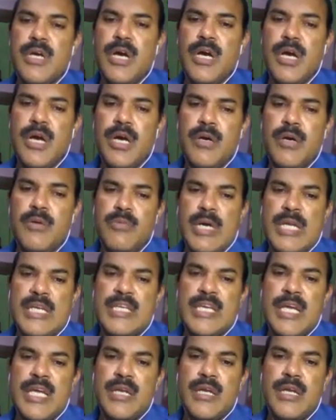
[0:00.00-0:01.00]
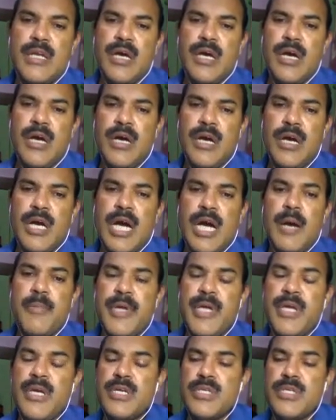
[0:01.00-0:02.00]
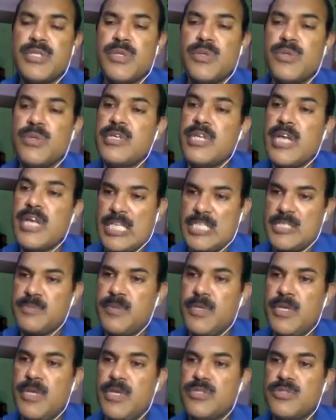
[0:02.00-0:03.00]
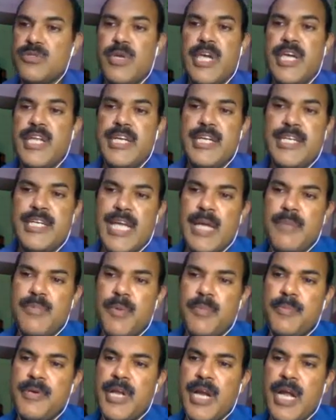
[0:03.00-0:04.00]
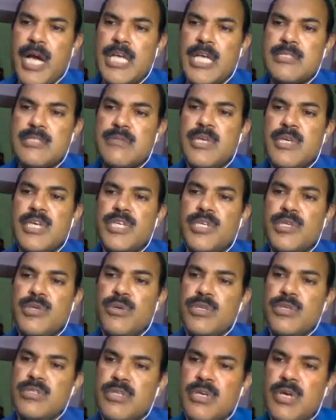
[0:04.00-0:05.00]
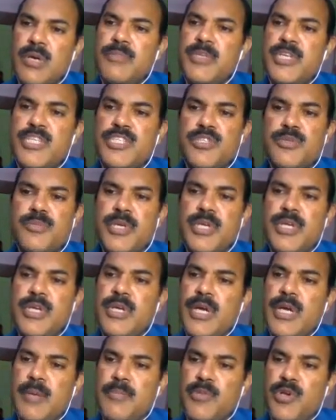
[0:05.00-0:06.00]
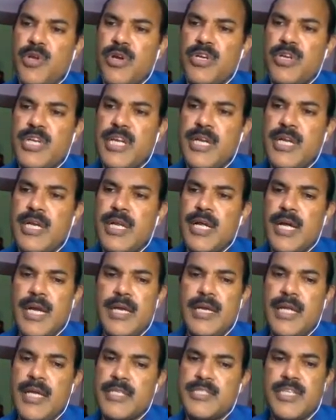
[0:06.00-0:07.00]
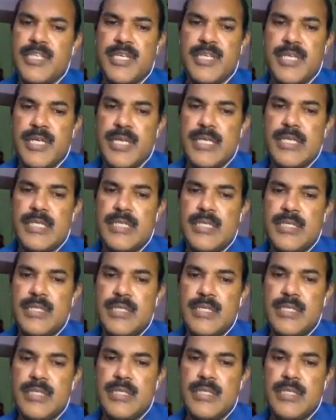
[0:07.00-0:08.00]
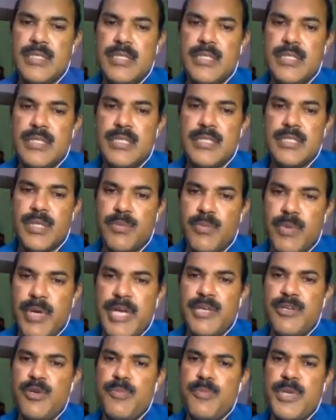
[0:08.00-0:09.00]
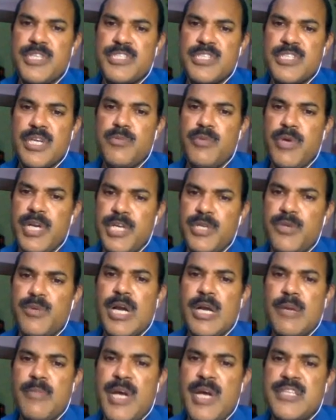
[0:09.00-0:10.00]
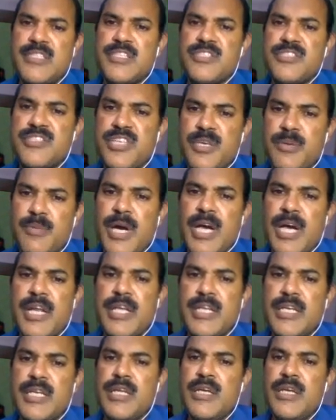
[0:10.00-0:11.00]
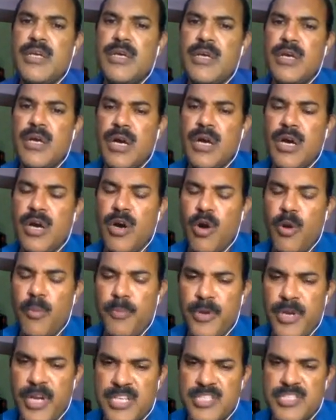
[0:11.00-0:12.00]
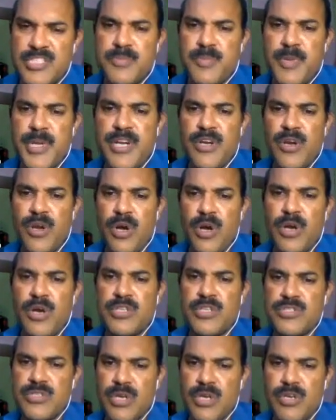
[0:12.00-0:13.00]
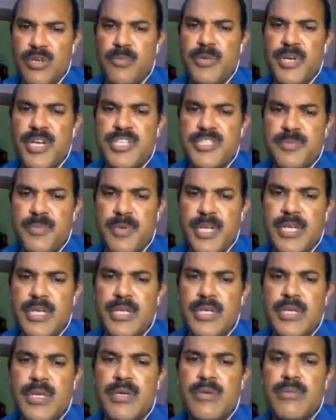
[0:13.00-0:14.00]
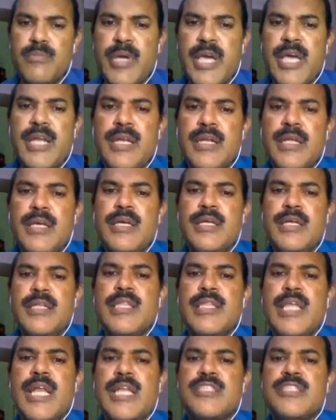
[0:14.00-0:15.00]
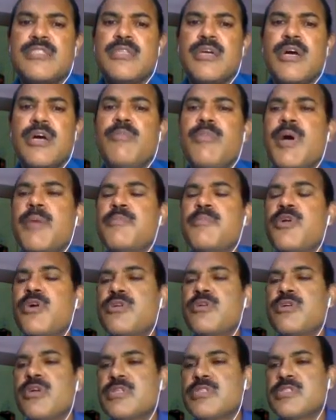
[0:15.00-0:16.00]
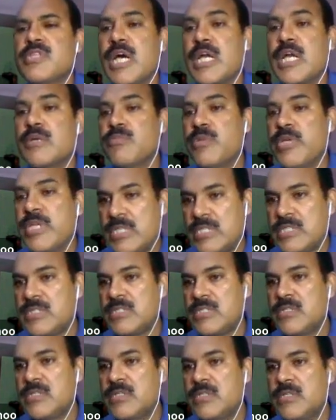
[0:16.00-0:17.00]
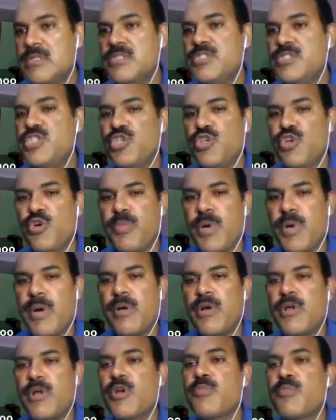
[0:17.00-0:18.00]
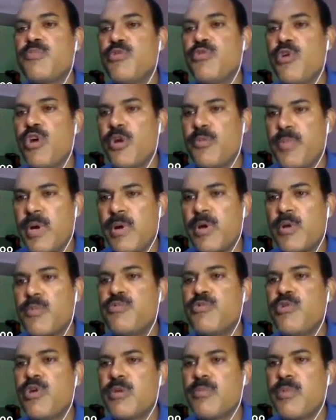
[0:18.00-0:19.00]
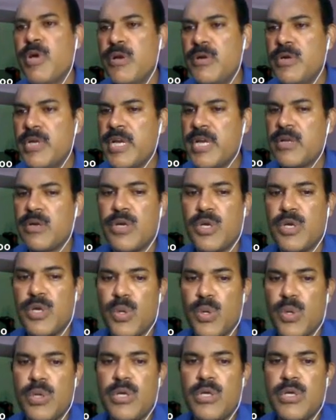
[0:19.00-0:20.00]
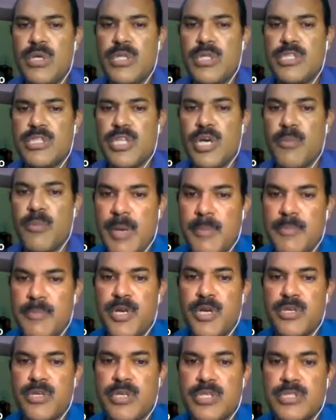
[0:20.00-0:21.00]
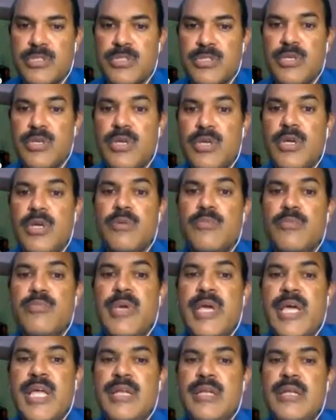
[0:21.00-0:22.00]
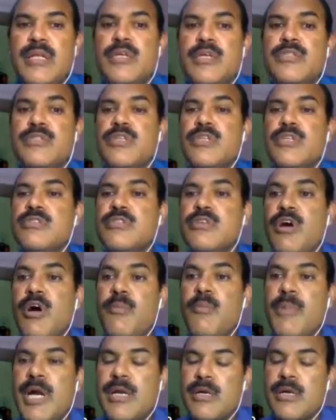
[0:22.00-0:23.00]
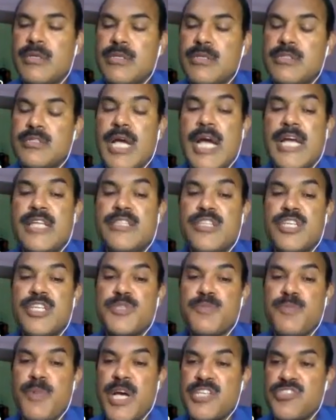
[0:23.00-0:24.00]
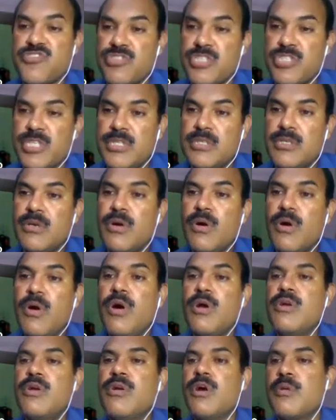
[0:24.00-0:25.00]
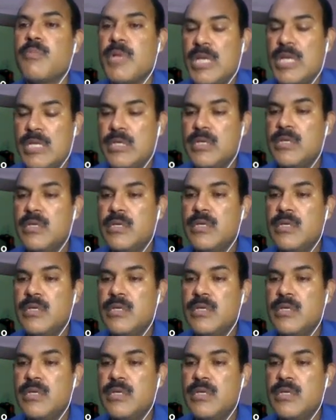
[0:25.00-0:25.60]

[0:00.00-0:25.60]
uh, one can uh, have a good grasp. So any type of grasp, your thumb need to be abducted and extended. So when do you prescribe, when do you advise a C bar in uh, opponens long or short opponens splint? When there is thumb abductors are weak, zero power or poor power, poor voluntary control, thumb abductors. When the thumb abductors are either spastic or normal,